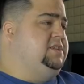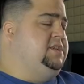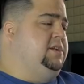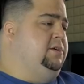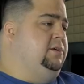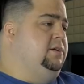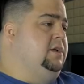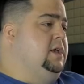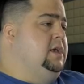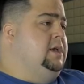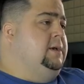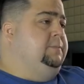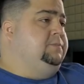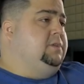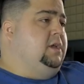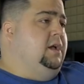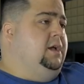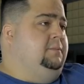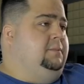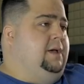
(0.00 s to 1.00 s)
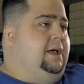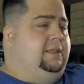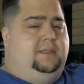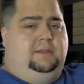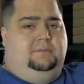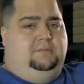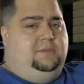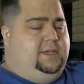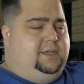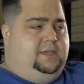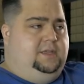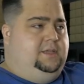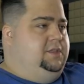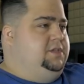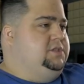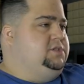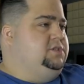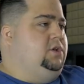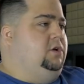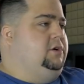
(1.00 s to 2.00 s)
here,
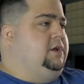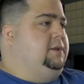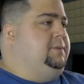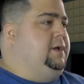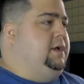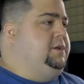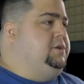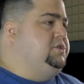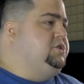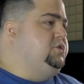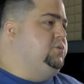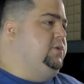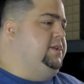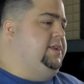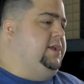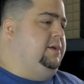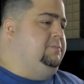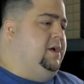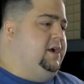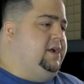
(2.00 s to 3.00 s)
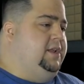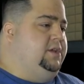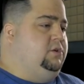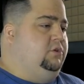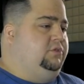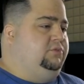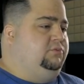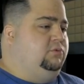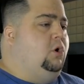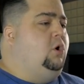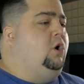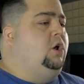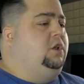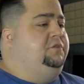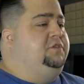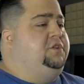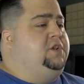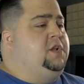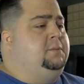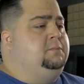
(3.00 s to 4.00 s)
this is all going to be on your screen here. I'm not going to go through all
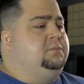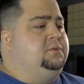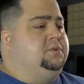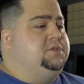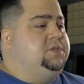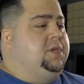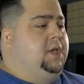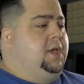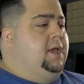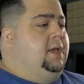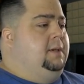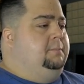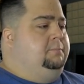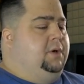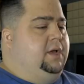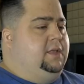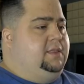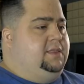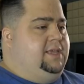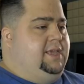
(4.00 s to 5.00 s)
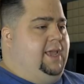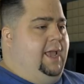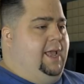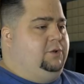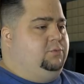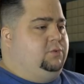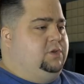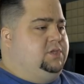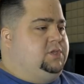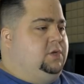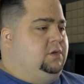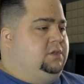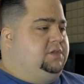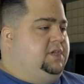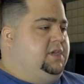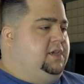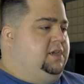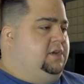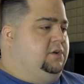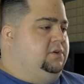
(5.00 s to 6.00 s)
the numbers, but the end result
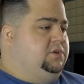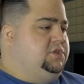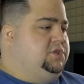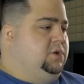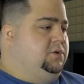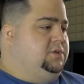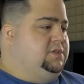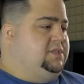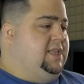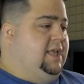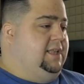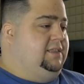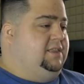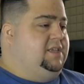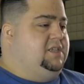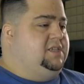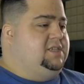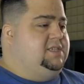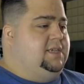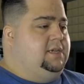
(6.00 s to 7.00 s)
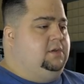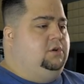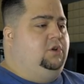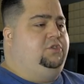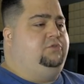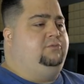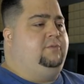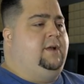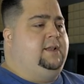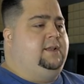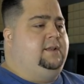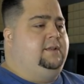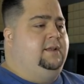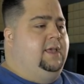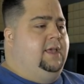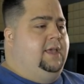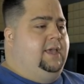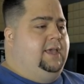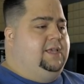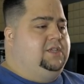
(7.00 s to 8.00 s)
here shows that the single-threaded
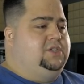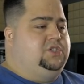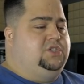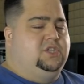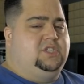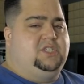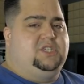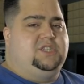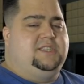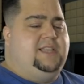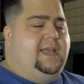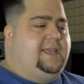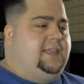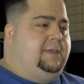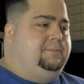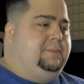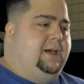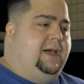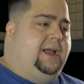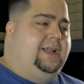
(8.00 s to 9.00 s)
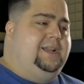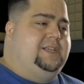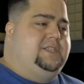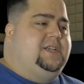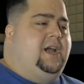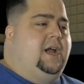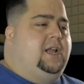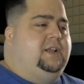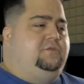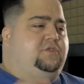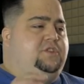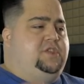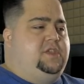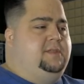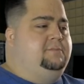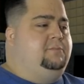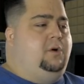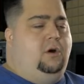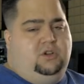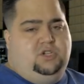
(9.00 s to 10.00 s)
is just slightly behind. It's kind of within
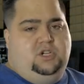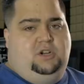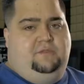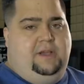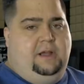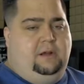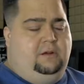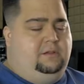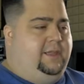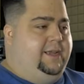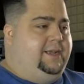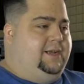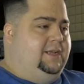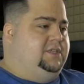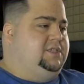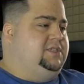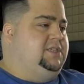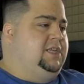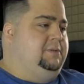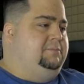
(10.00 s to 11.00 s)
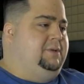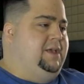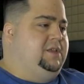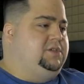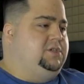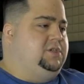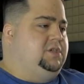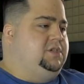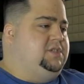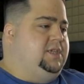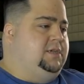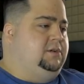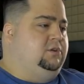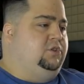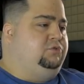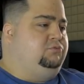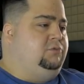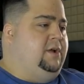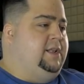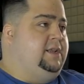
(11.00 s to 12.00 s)
the margin of error. Like on Cinebench
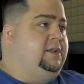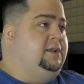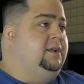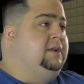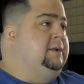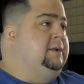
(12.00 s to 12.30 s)
single-threaded,